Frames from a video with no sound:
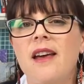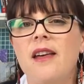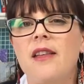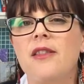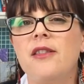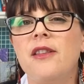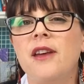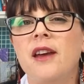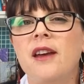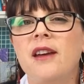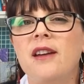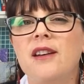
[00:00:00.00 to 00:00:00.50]

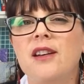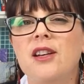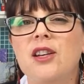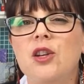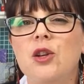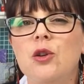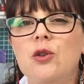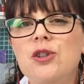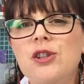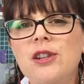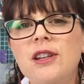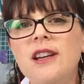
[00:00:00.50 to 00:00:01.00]
Then
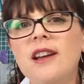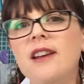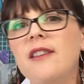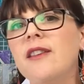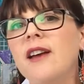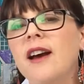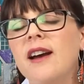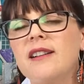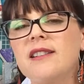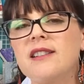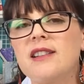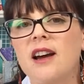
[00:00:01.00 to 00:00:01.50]
usually in
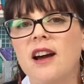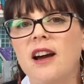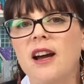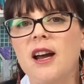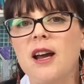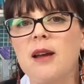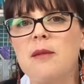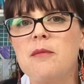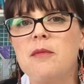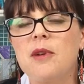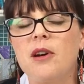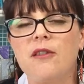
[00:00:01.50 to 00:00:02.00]
that
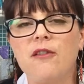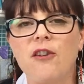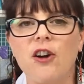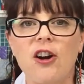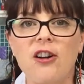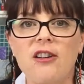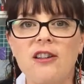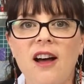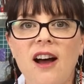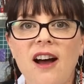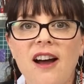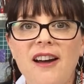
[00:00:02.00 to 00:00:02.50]
time of
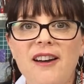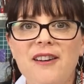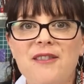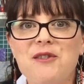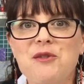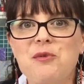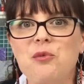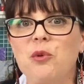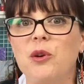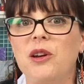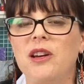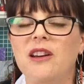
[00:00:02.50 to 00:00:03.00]
our
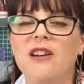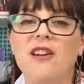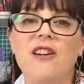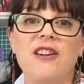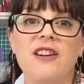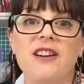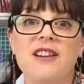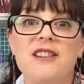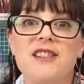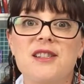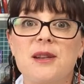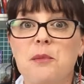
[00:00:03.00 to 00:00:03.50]
lives, we are
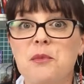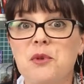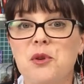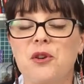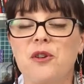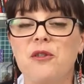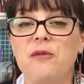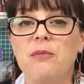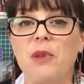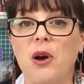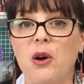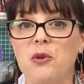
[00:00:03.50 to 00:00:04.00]
in some
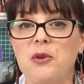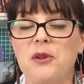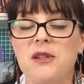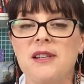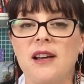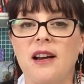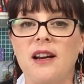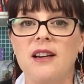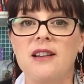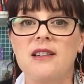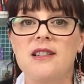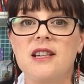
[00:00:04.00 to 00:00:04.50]
sort of
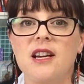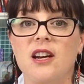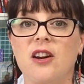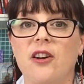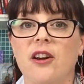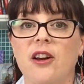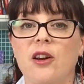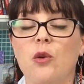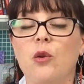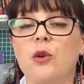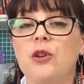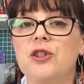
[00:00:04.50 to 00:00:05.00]

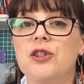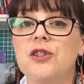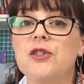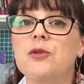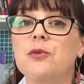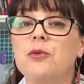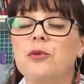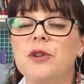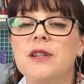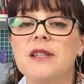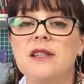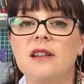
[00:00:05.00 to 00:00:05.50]
post-secondary or
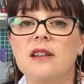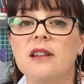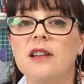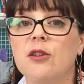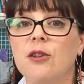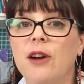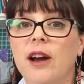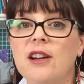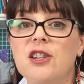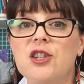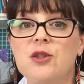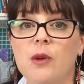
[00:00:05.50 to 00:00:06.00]
just recently
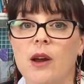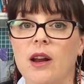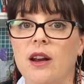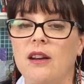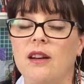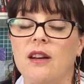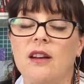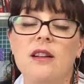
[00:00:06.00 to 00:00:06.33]
graduated,